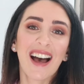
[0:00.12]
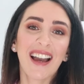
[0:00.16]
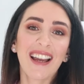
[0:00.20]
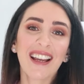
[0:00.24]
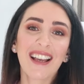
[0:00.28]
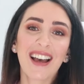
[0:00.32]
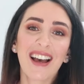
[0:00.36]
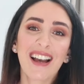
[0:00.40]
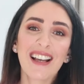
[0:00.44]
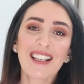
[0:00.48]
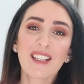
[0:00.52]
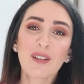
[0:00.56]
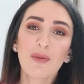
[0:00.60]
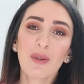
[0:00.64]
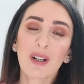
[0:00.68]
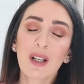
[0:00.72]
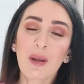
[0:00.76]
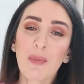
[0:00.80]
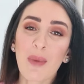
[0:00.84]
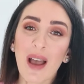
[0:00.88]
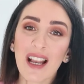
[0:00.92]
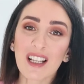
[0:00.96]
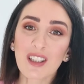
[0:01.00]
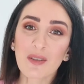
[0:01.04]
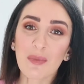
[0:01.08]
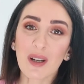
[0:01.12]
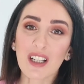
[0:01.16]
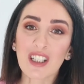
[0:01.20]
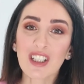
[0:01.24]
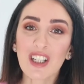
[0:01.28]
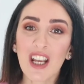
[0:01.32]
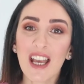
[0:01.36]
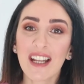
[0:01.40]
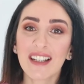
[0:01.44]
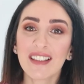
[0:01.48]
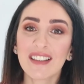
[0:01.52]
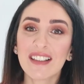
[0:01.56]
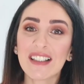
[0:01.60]
Hi guys, and welcome back to my
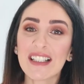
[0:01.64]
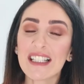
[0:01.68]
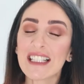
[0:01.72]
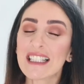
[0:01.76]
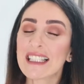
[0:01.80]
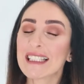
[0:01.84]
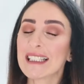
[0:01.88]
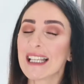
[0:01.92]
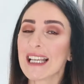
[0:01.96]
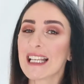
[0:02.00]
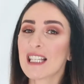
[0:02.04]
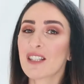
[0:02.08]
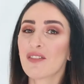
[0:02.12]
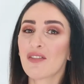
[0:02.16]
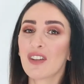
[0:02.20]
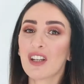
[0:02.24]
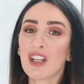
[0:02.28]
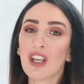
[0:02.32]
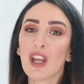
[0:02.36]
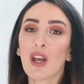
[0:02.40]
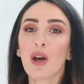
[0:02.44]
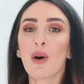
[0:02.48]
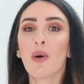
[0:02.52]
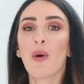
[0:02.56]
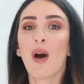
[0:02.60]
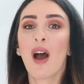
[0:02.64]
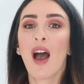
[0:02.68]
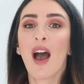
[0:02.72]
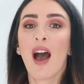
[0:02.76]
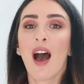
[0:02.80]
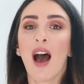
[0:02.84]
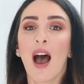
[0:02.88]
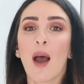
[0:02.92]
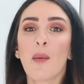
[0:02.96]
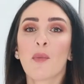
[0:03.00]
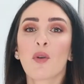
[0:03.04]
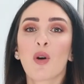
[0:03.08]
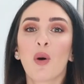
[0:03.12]
channel. In today's video,
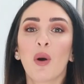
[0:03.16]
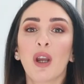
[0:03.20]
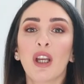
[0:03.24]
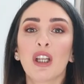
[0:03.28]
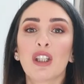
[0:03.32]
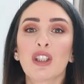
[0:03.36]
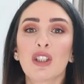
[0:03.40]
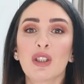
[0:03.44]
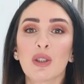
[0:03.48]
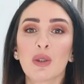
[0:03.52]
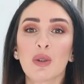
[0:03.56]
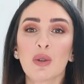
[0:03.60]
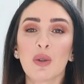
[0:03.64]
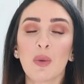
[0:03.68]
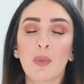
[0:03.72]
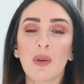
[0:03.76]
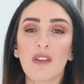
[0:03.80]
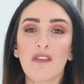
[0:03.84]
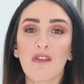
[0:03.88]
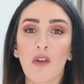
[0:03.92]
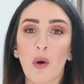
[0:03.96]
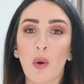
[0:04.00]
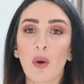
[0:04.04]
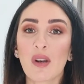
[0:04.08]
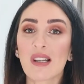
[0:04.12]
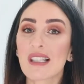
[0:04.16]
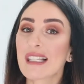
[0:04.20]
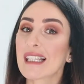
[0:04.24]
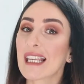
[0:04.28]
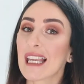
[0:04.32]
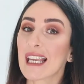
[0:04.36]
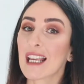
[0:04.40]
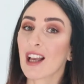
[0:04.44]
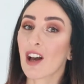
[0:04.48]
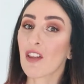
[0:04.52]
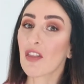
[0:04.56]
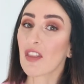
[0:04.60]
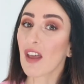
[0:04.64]
I'm going to be
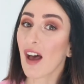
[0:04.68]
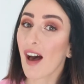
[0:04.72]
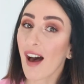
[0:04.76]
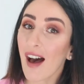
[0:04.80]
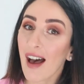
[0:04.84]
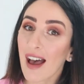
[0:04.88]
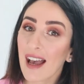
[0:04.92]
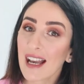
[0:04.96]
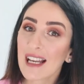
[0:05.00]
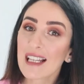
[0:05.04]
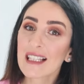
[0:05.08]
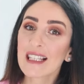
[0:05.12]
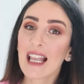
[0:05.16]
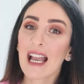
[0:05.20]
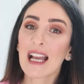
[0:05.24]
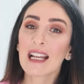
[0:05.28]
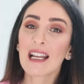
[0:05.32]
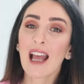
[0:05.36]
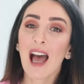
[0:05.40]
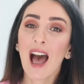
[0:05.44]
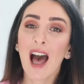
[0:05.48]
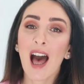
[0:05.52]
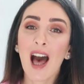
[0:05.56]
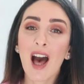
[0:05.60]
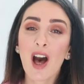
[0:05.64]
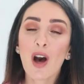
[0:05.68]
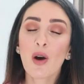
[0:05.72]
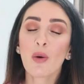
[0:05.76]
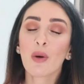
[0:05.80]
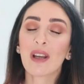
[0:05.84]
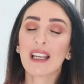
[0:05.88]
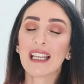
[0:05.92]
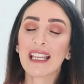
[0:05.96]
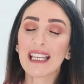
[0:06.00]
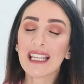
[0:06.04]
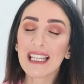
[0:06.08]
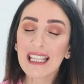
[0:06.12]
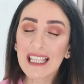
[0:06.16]
focusing on the eyes and
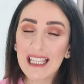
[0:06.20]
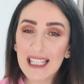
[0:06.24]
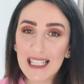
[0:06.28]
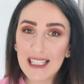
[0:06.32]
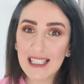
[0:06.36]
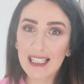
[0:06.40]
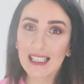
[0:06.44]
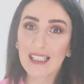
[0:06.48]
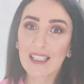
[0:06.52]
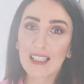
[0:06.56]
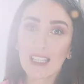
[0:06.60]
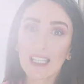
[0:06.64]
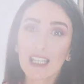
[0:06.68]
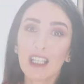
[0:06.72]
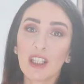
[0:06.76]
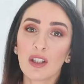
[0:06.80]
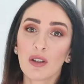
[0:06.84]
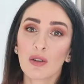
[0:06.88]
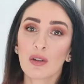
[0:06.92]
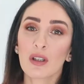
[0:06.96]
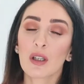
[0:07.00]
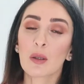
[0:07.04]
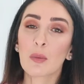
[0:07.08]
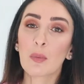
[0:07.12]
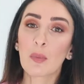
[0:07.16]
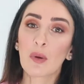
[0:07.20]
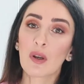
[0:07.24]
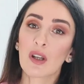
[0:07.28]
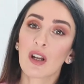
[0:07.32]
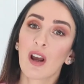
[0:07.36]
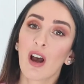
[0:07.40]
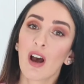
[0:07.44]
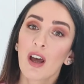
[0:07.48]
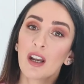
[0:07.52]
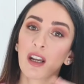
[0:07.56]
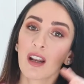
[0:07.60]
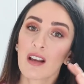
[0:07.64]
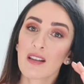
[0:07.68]
how easily you can put
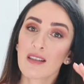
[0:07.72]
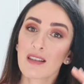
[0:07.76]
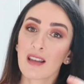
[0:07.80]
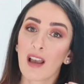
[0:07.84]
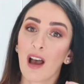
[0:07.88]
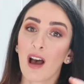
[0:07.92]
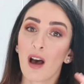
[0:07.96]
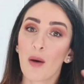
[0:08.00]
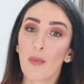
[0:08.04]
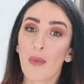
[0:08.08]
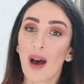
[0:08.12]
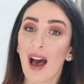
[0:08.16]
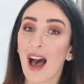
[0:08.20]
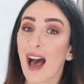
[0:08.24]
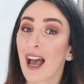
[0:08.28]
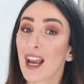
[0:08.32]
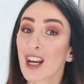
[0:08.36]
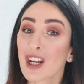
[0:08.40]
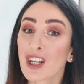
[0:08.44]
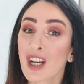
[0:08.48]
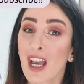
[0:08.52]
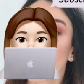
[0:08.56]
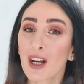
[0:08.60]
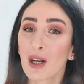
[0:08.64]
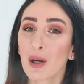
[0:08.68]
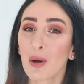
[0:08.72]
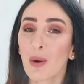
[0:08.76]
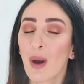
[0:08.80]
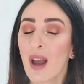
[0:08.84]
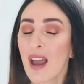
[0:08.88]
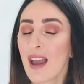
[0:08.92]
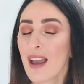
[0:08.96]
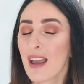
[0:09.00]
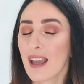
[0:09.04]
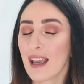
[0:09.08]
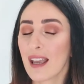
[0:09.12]
on some eyeshadow.